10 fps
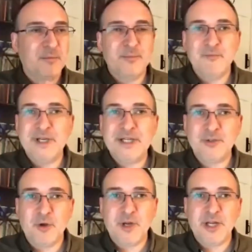really
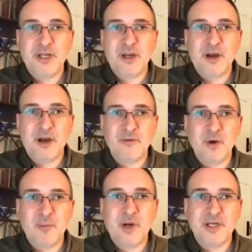sorry, I've
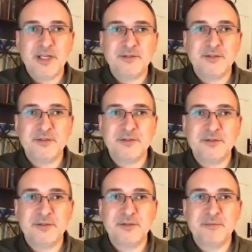got
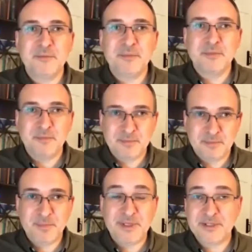Parkinson's,
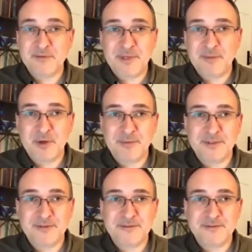please give me a moment.